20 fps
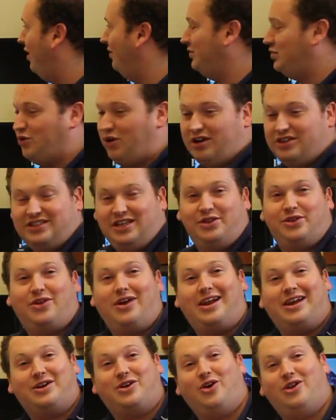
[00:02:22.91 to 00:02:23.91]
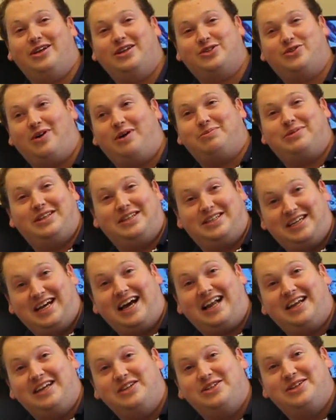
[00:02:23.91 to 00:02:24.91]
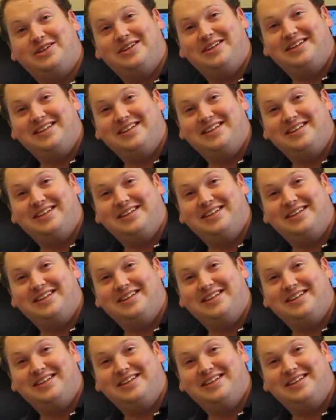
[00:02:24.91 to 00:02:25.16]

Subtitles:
I'm sure our synthetic colleagues are up to the challenge.